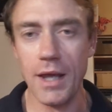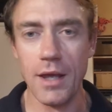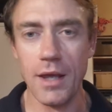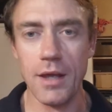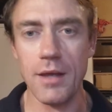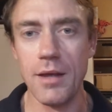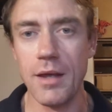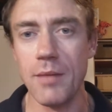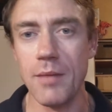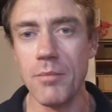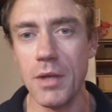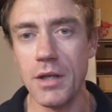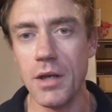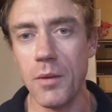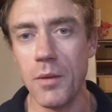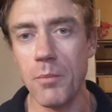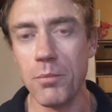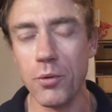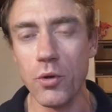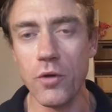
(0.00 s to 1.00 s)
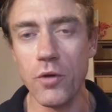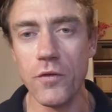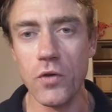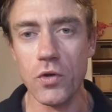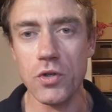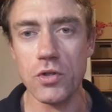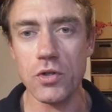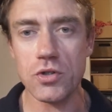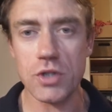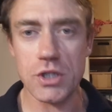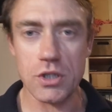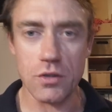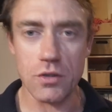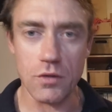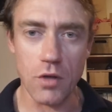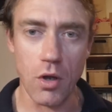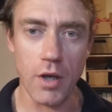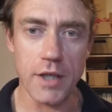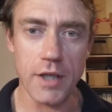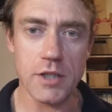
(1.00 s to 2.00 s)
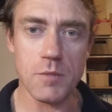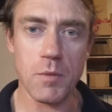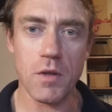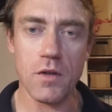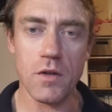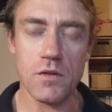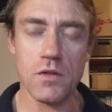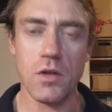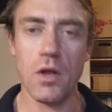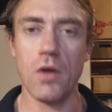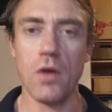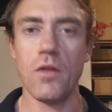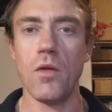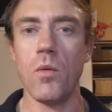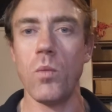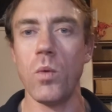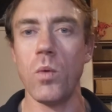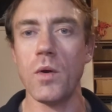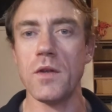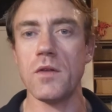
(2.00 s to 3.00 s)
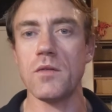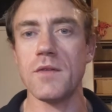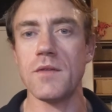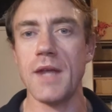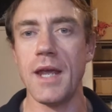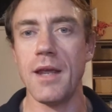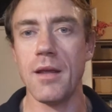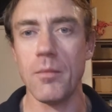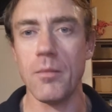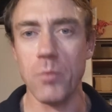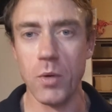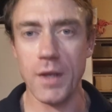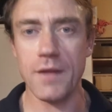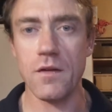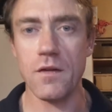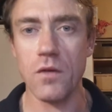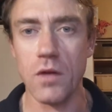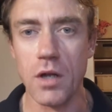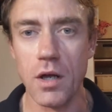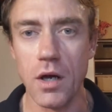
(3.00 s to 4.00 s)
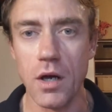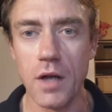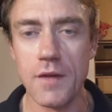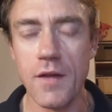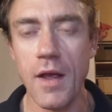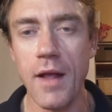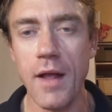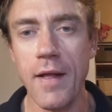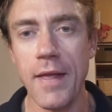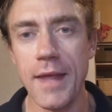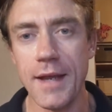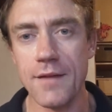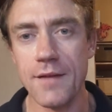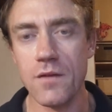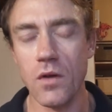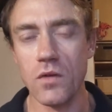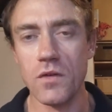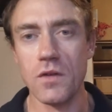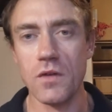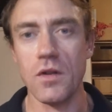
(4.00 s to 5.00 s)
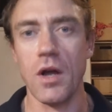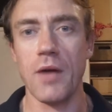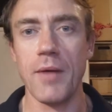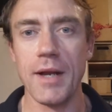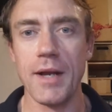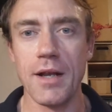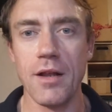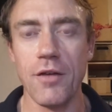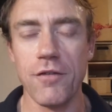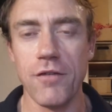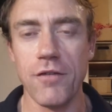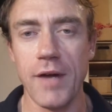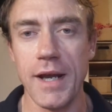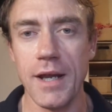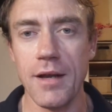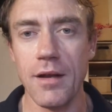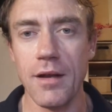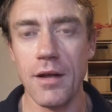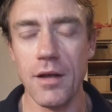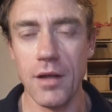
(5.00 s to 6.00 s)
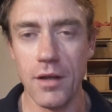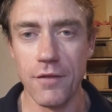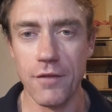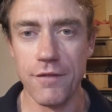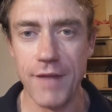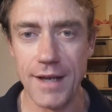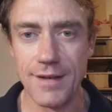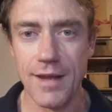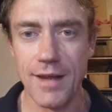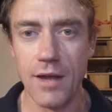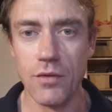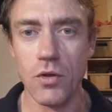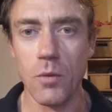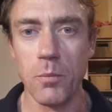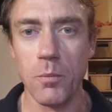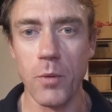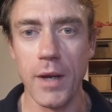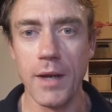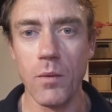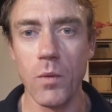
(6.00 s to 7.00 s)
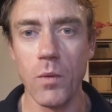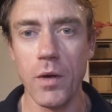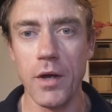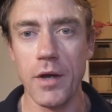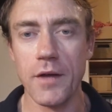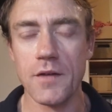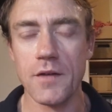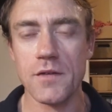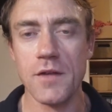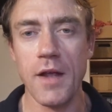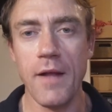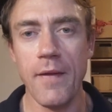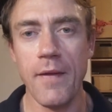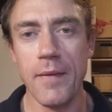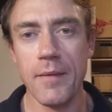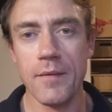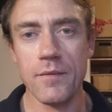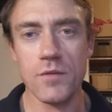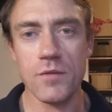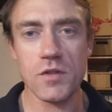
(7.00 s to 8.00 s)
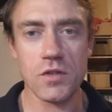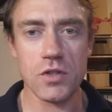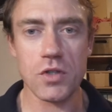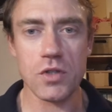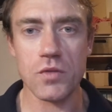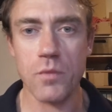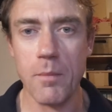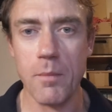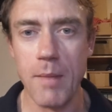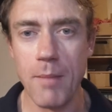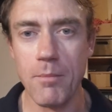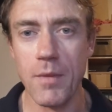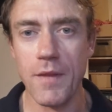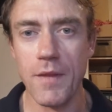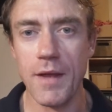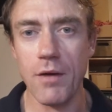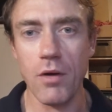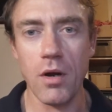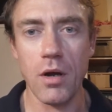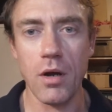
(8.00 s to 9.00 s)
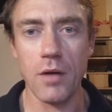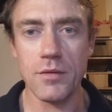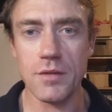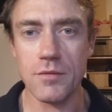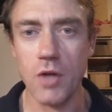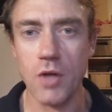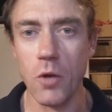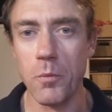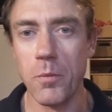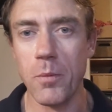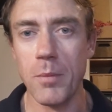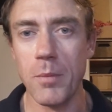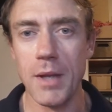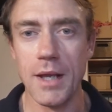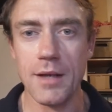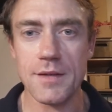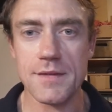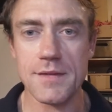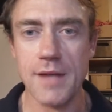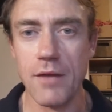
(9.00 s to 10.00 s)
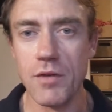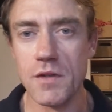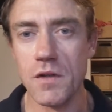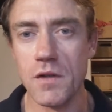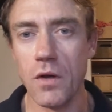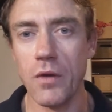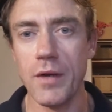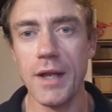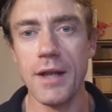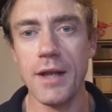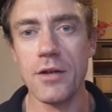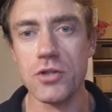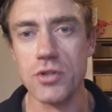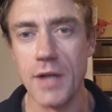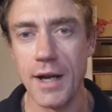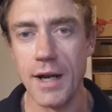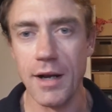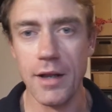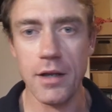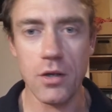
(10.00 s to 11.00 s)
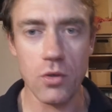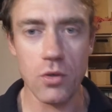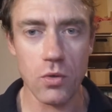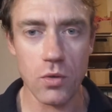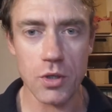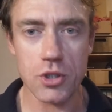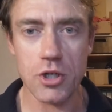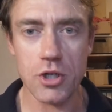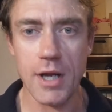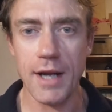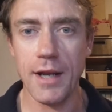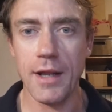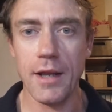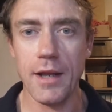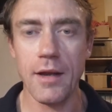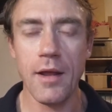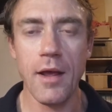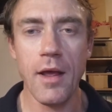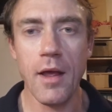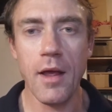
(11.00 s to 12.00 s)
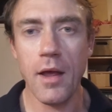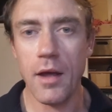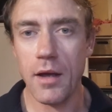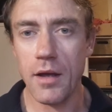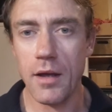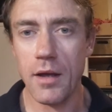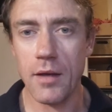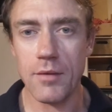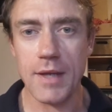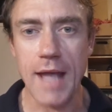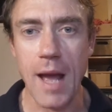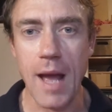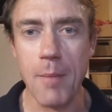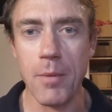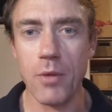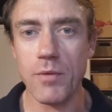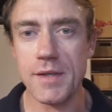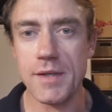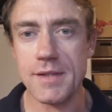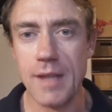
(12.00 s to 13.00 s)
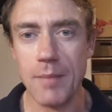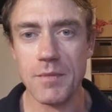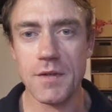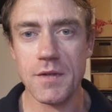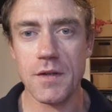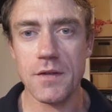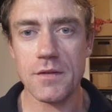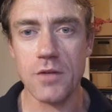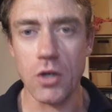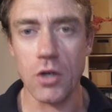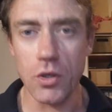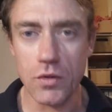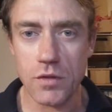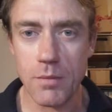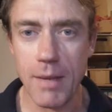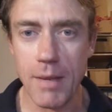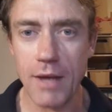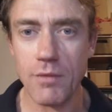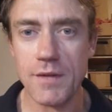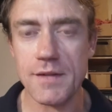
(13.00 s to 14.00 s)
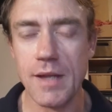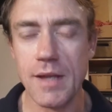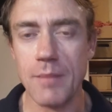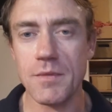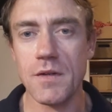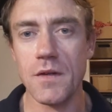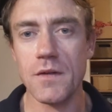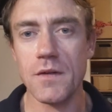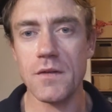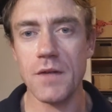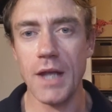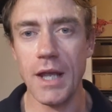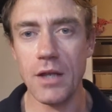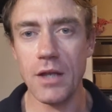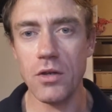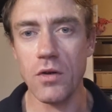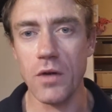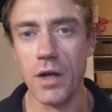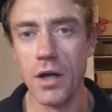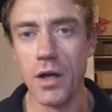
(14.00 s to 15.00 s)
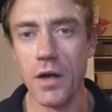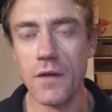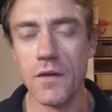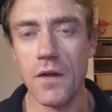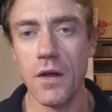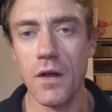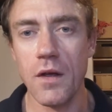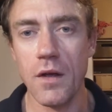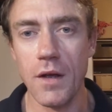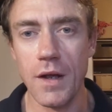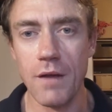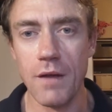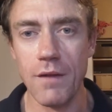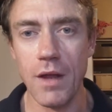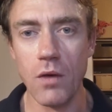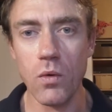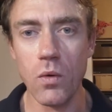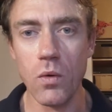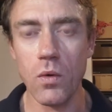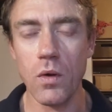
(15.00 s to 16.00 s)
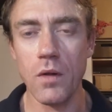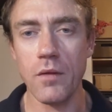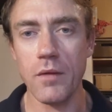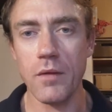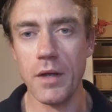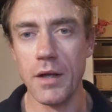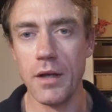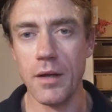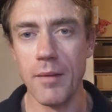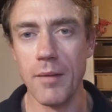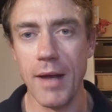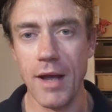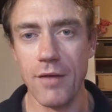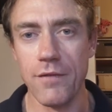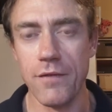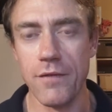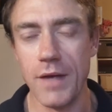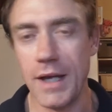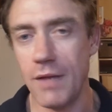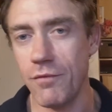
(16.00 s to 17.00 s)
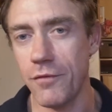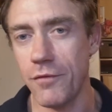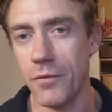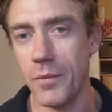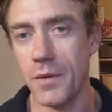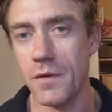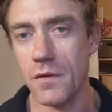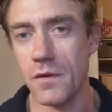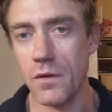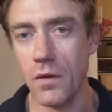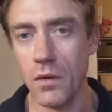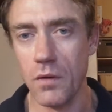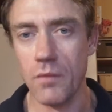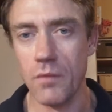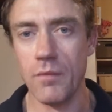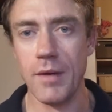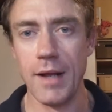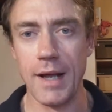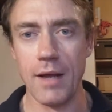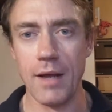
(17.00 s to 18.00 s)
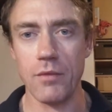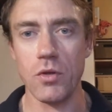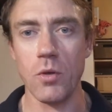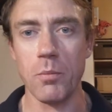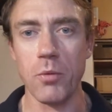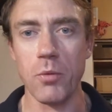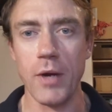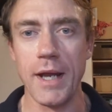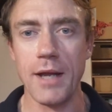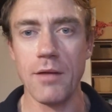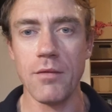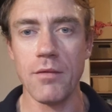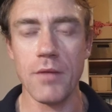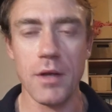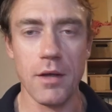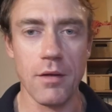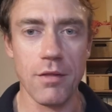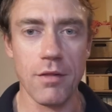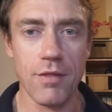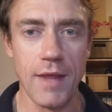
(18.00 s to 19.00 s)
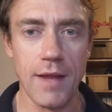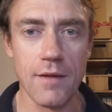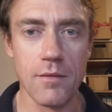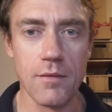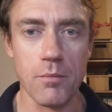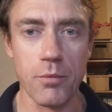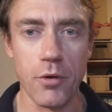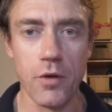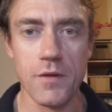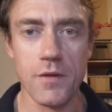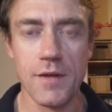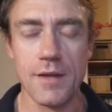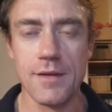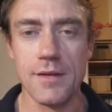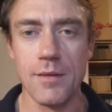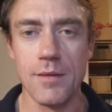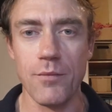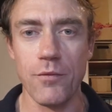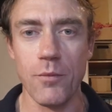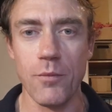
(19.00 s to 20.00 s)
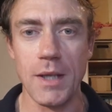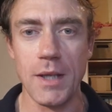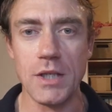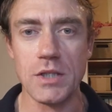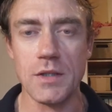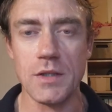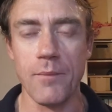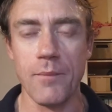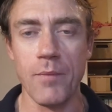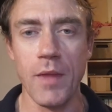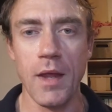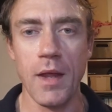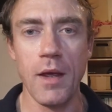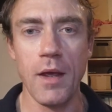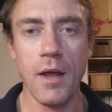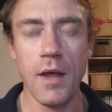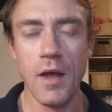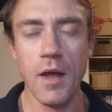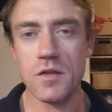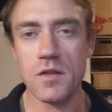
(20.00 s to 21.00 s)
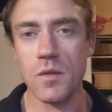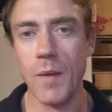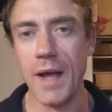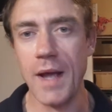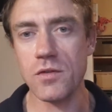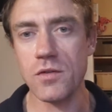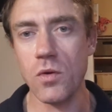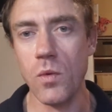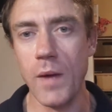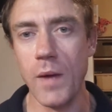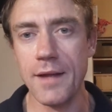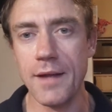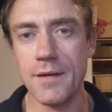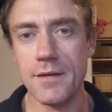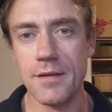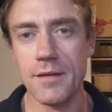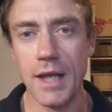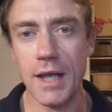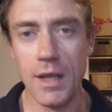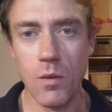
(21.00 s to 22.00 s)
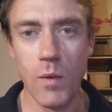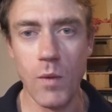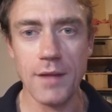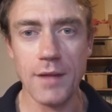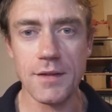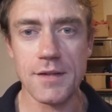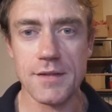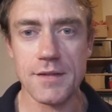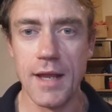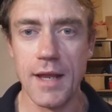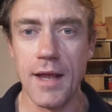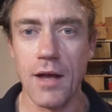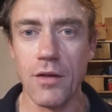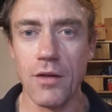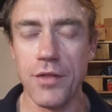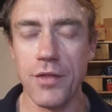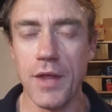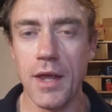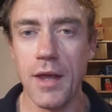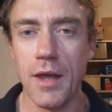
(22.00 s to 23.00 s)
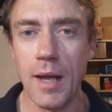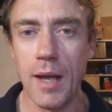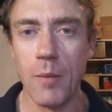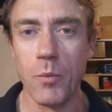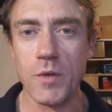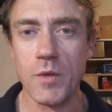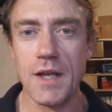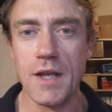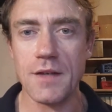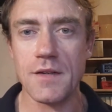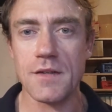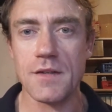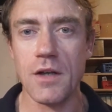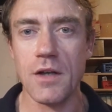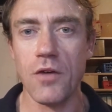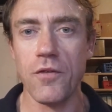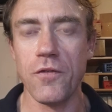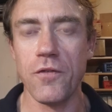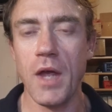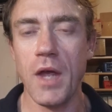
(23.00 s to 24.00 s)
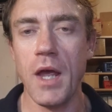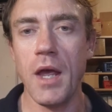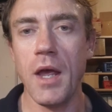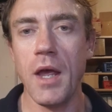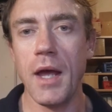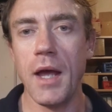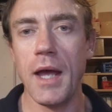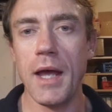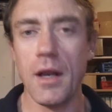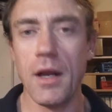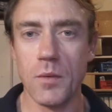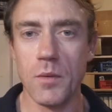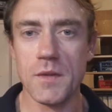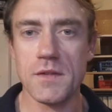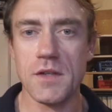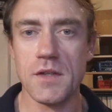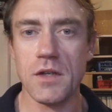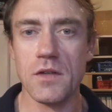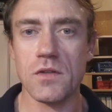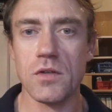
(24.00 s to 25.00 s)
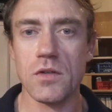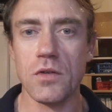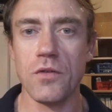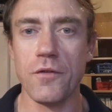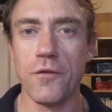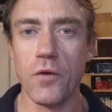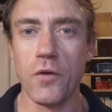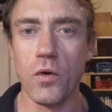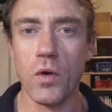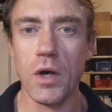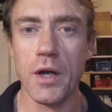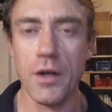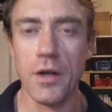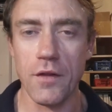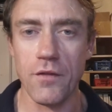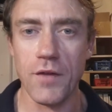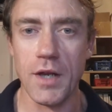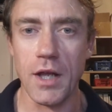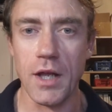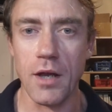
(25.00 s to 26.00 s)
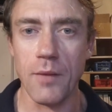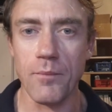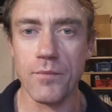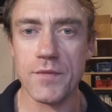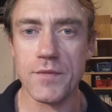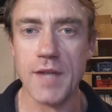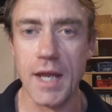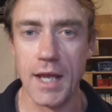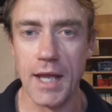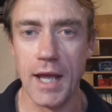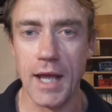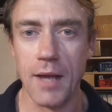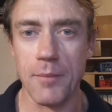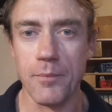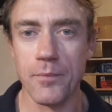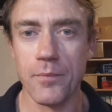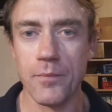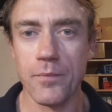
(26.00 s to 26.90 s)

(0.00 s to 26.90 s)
improve your nutritional knowledge, because you know that what you take and put into your gut is going to directly affect how your brain works. And so just remember, there are dopamine, serotonin, adrenaline, noradrenaline, GABA receptors, glutamate receptors in your gut, and they all have an influence on how your brain thinks and processes information. So as always, eat well, stay healthy, and protect yourself. And I will see you soon for another video. Take care.